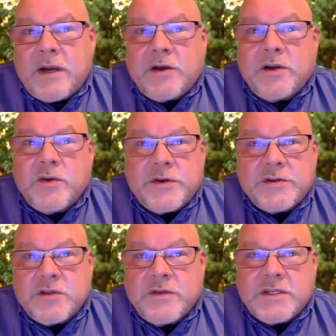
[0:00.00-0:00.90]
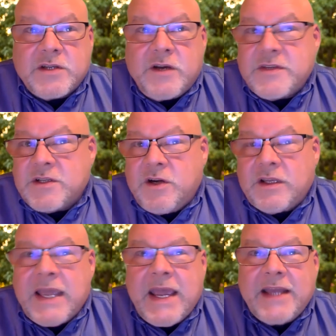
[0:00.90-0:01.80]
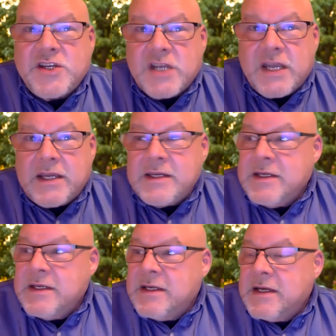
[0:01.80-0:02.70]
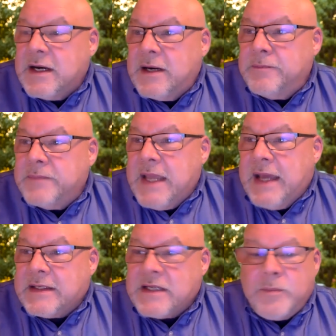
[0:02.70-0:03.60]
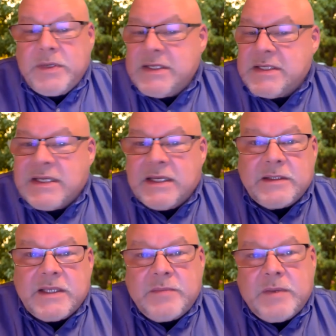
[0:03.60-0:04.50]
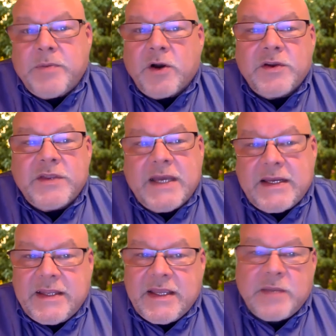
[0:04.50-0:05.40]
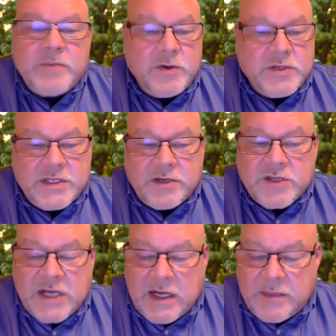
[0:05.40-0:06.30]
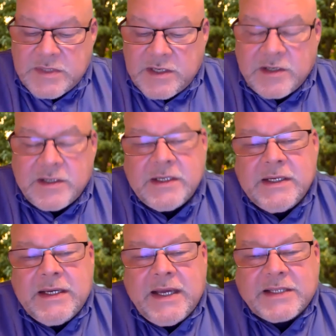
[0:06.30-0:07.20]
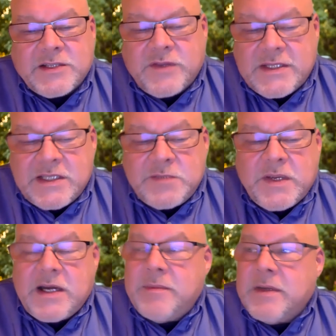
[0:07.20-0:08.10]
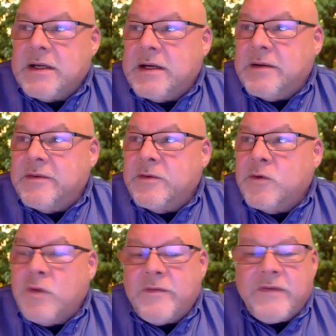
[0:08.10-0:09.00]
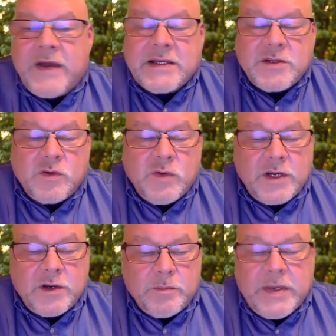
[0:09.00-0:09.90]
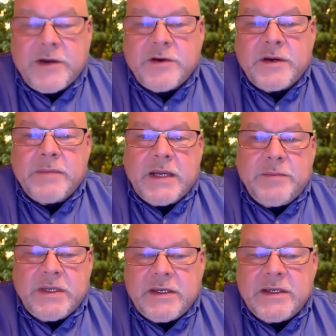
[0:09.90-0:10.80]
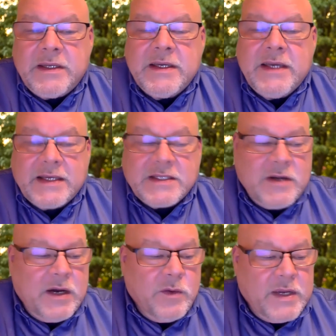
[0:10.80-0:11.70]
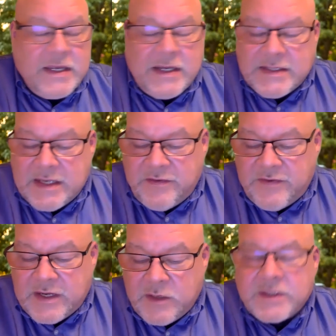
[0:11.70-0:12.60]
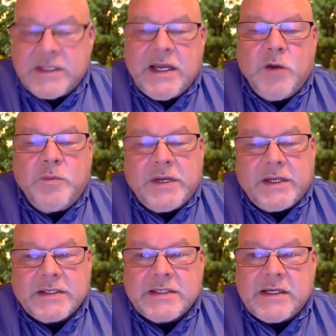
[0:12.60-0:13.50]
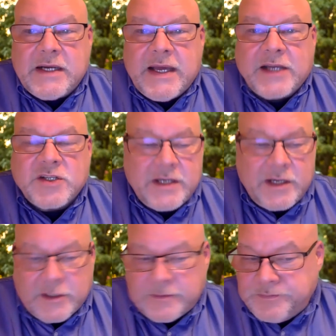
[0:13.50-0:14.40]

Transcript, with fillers: our career services office called handshake um, and companies can can be part of that and they can post their jobs there and so this is becoming a uh, quick, faster quicker better in my opinion as to how we can identify what the openings uh, actually are